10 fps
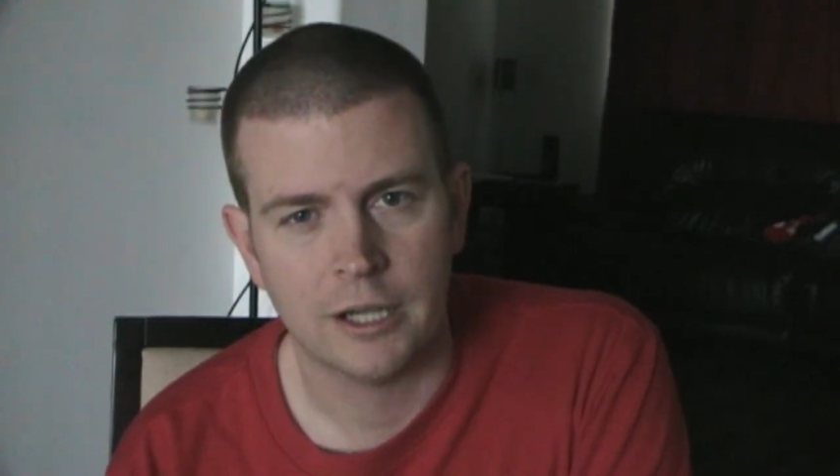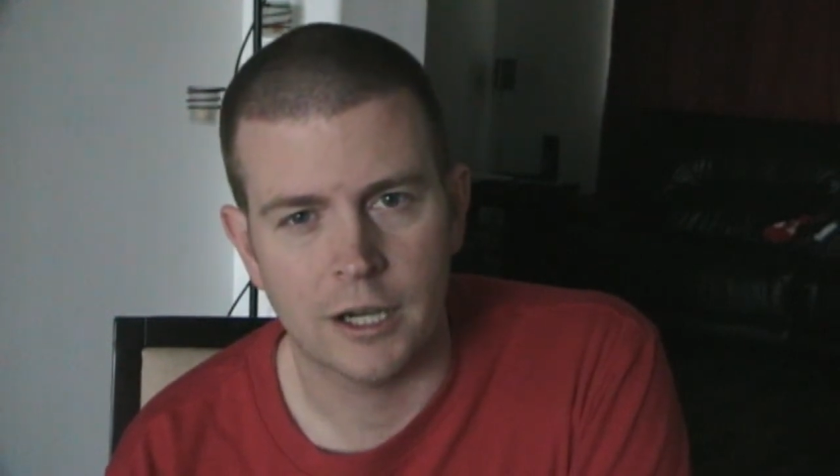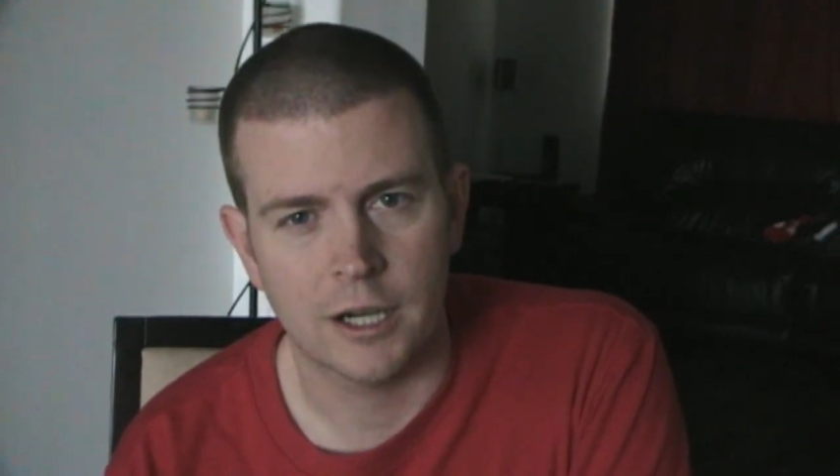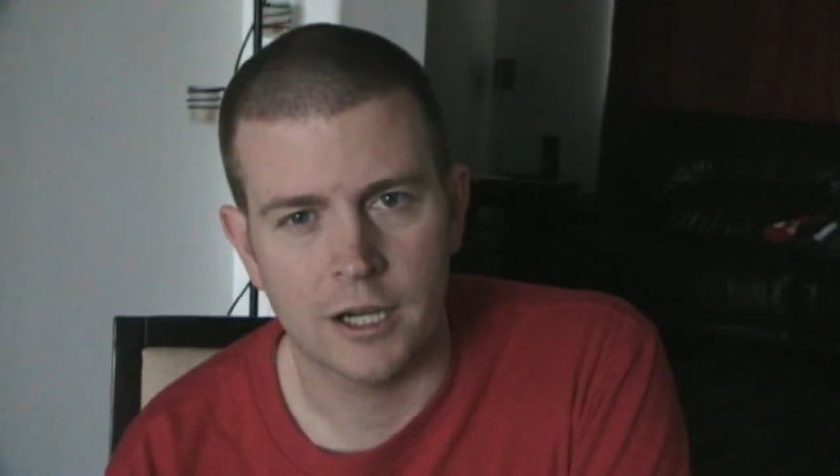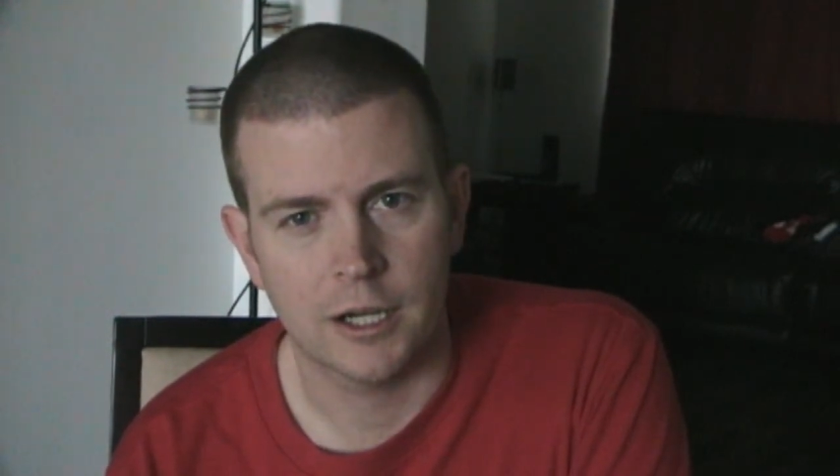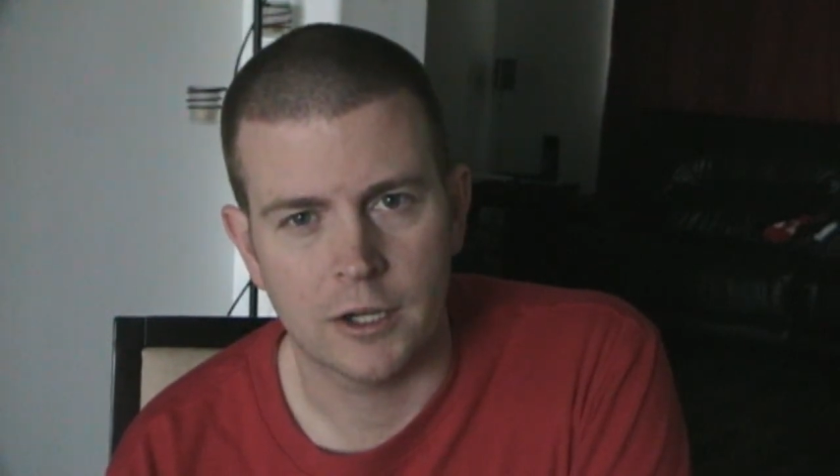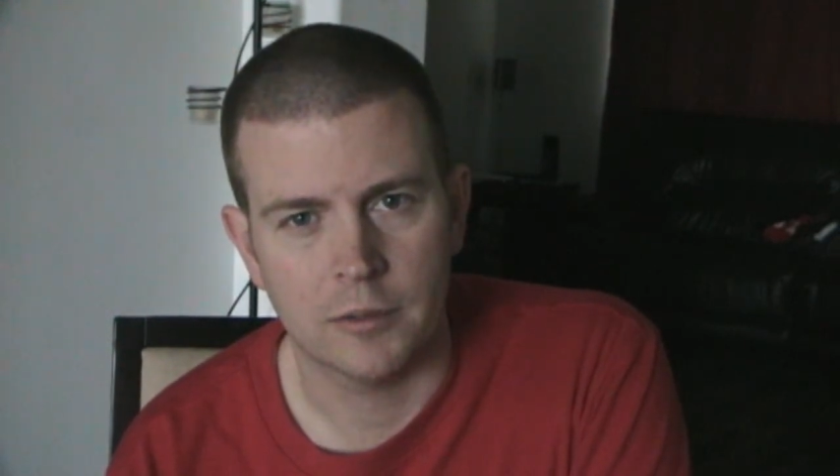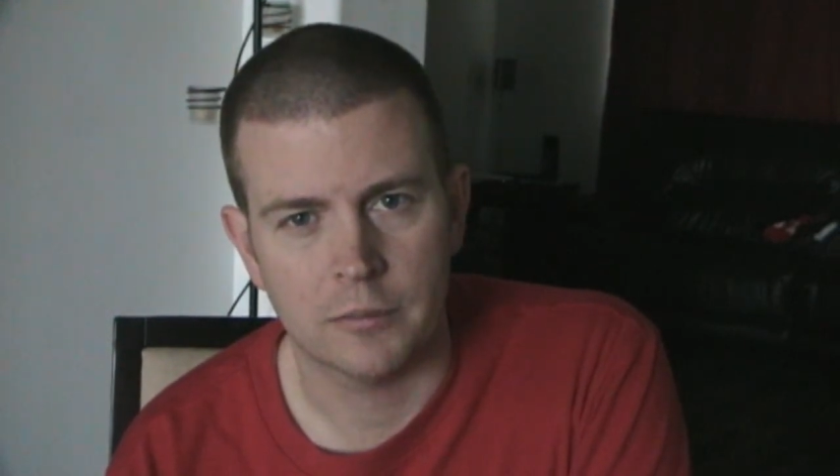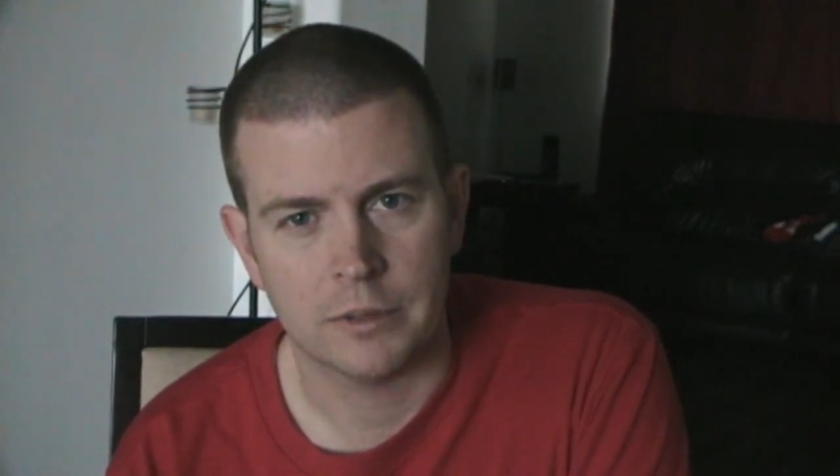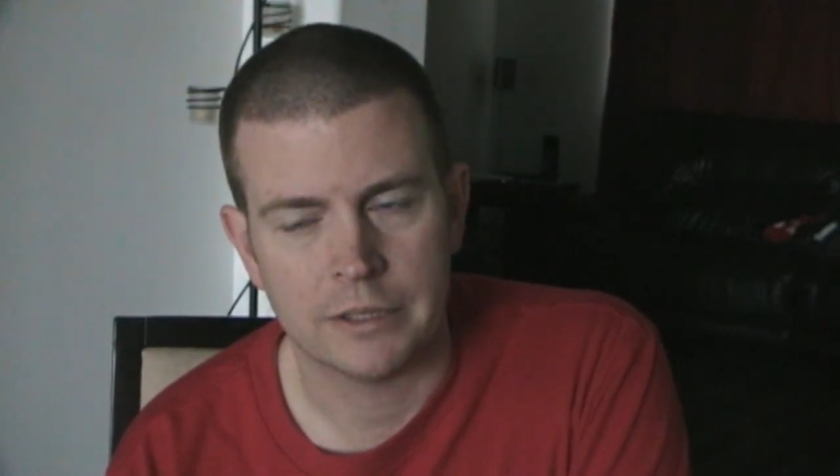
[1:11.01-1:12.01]

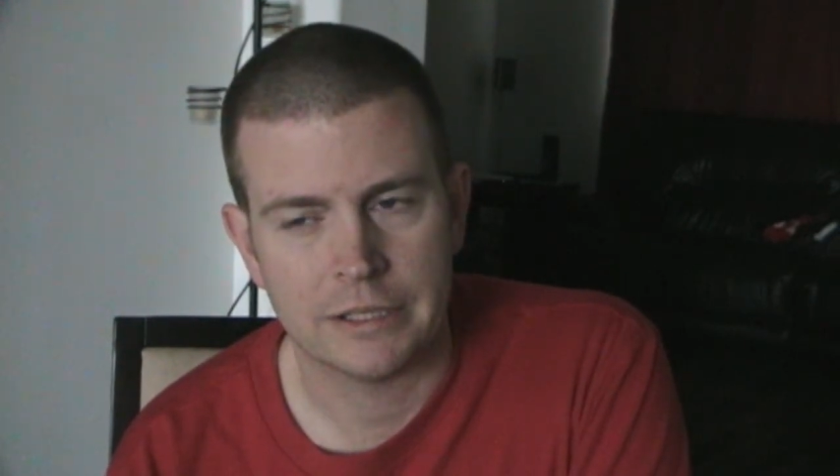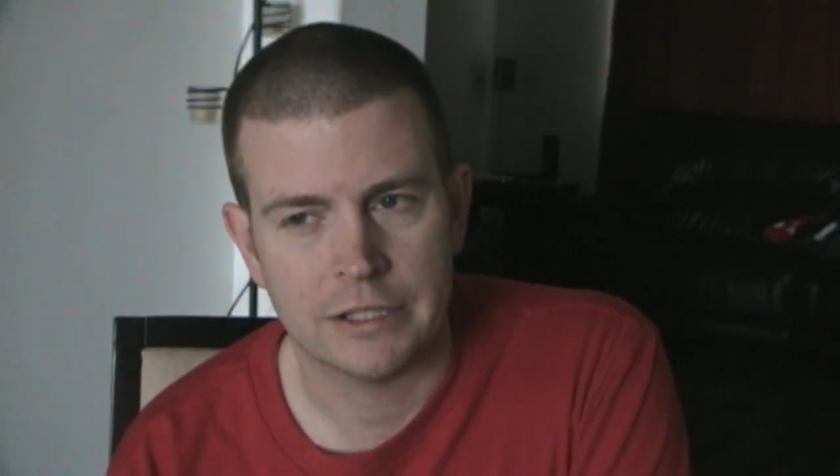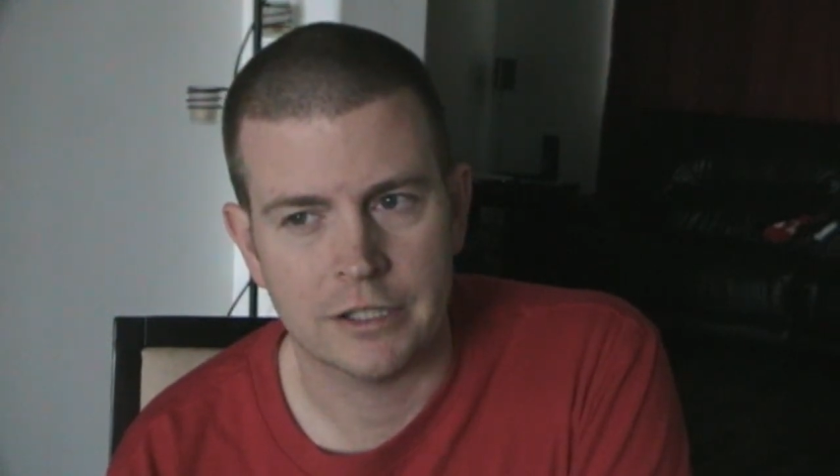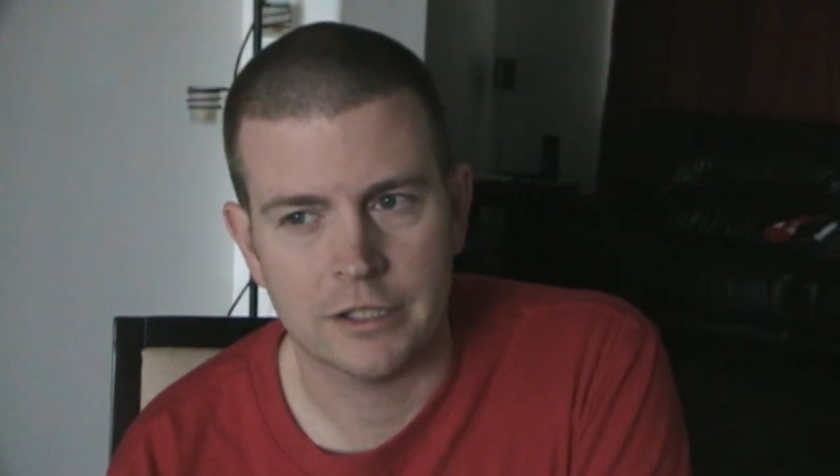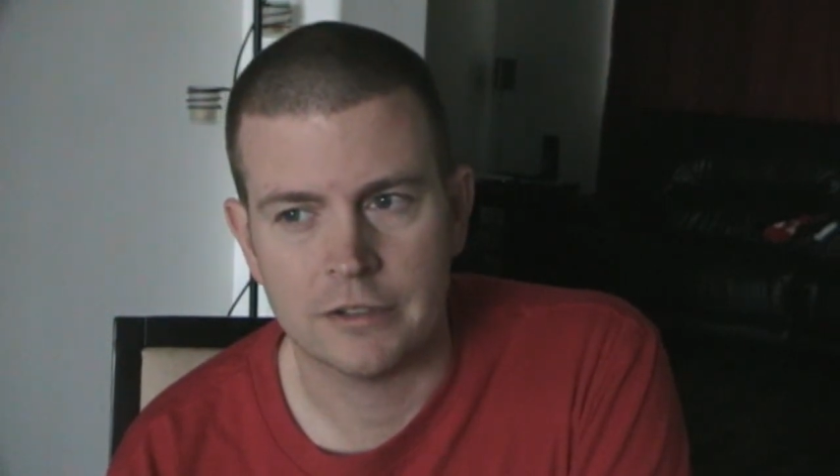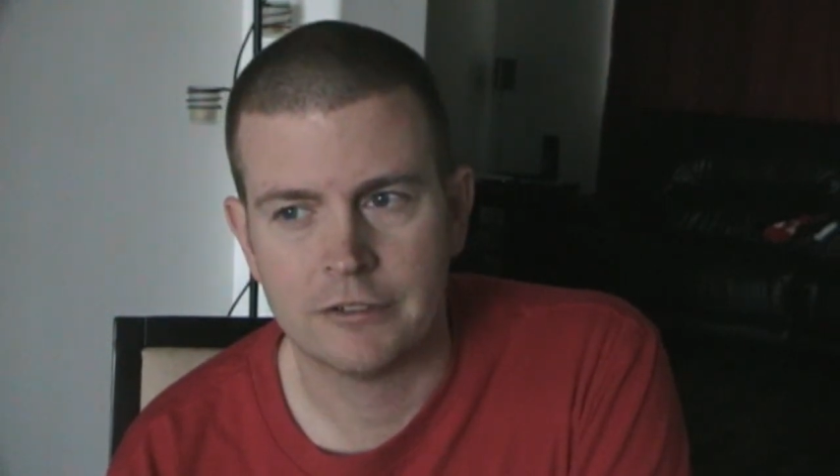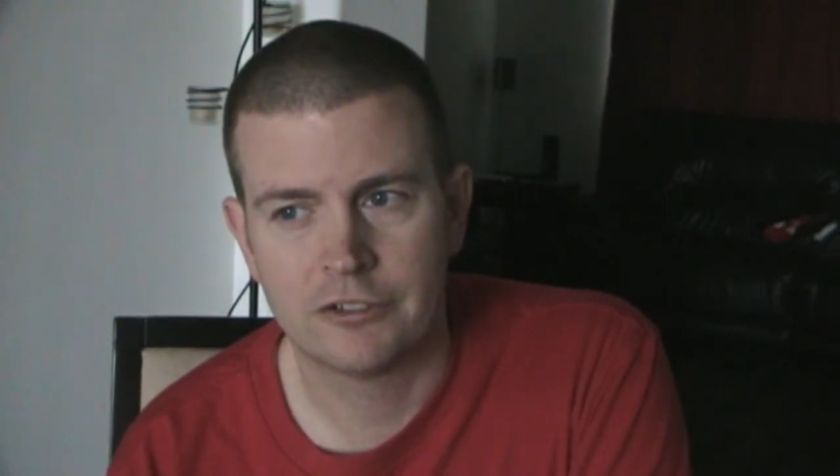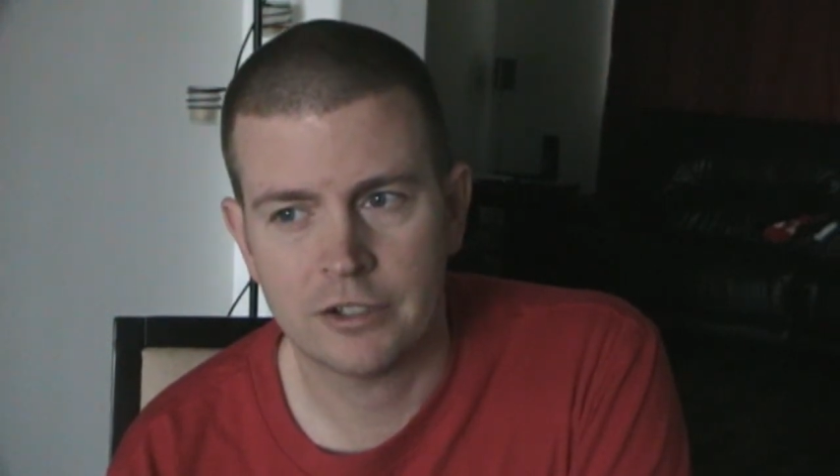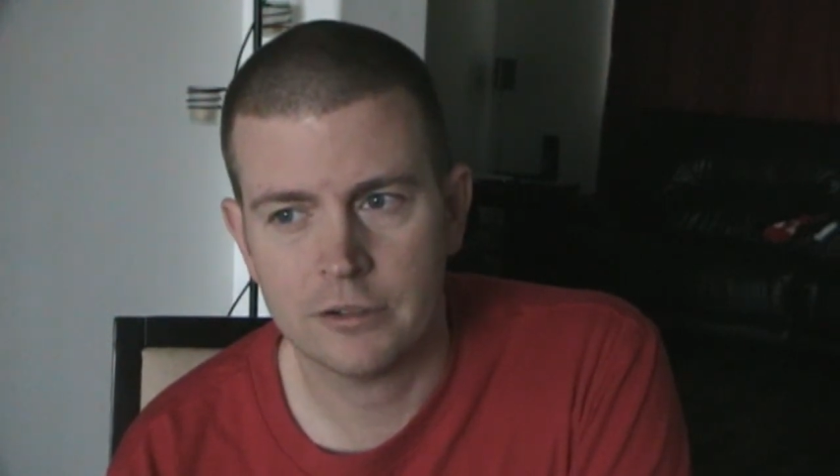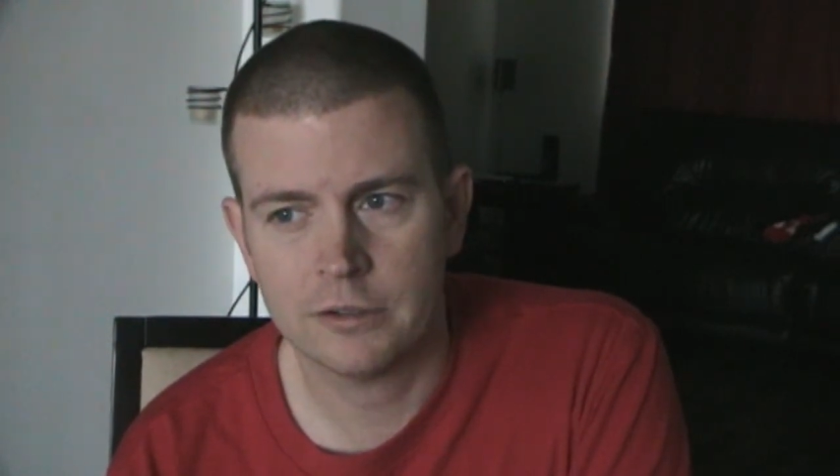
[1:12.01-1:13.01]
um, and
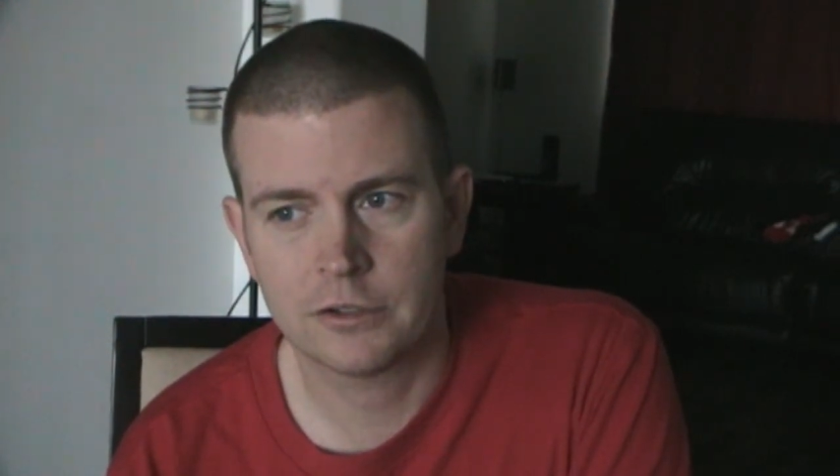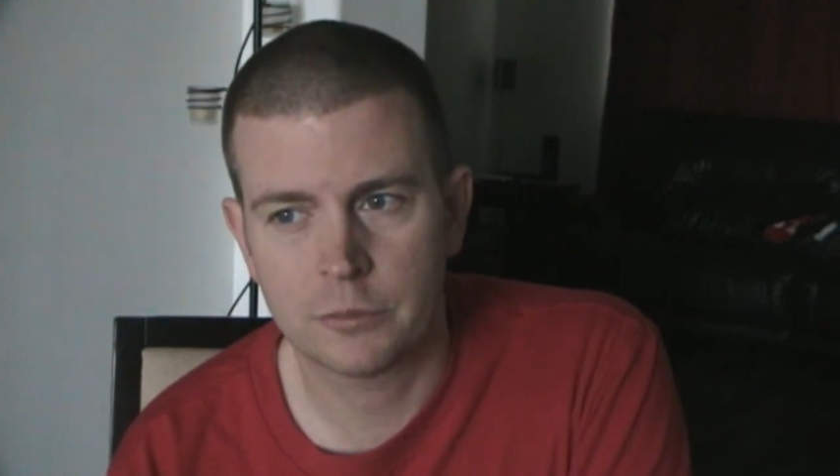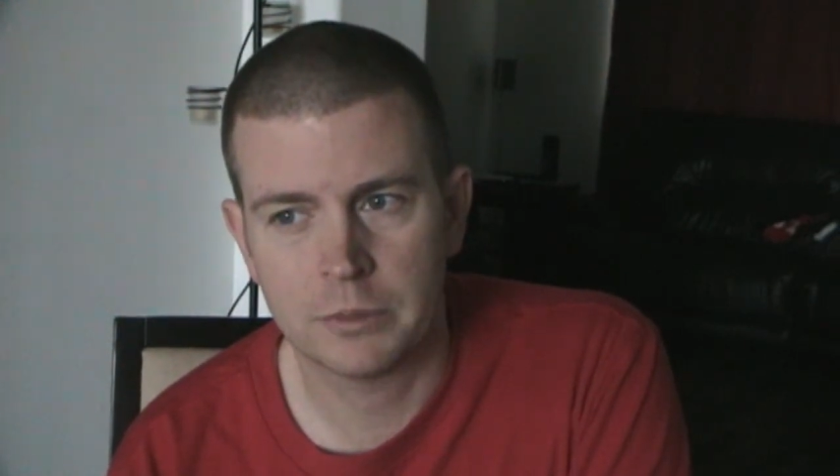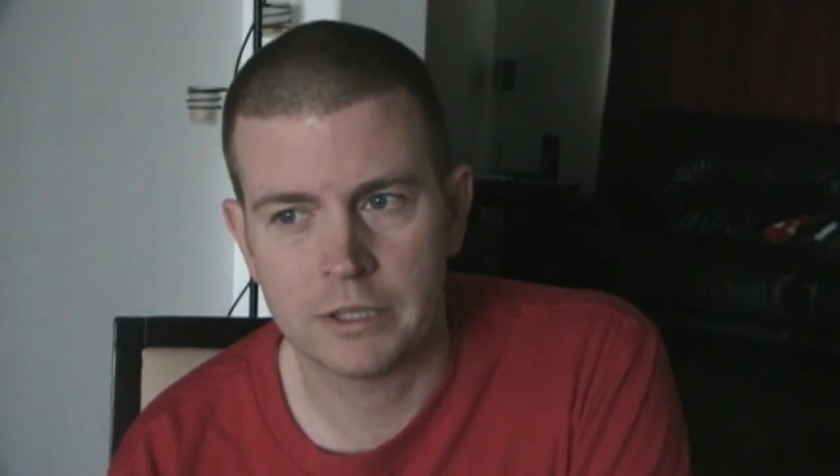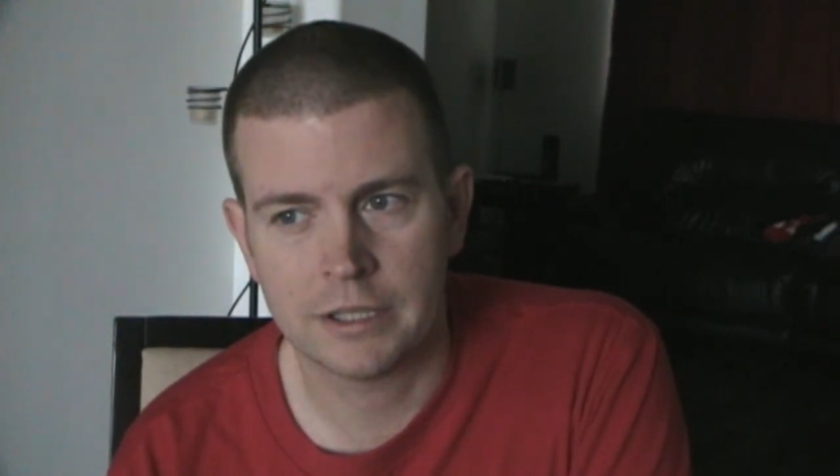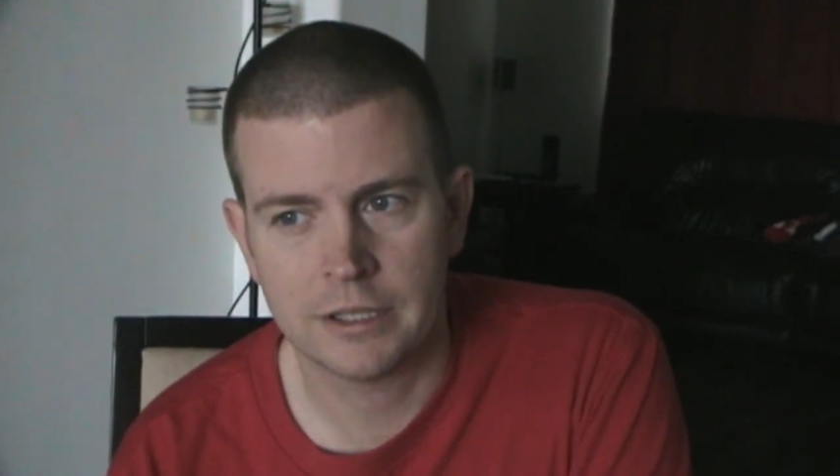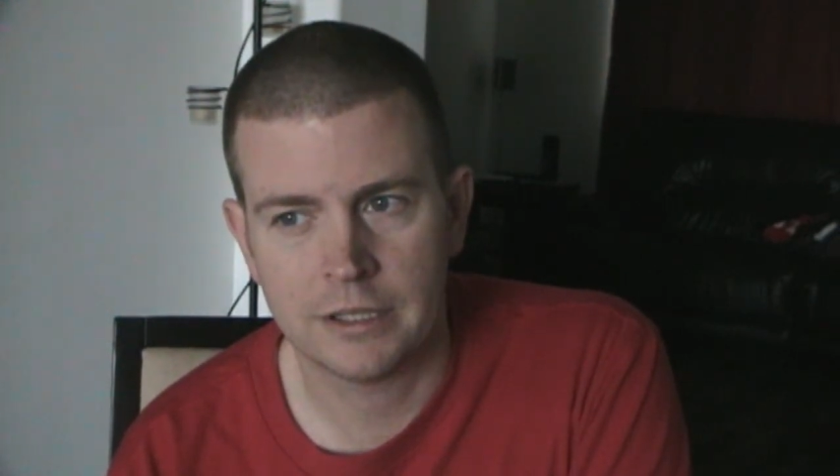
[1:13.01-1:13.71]
generally speaking,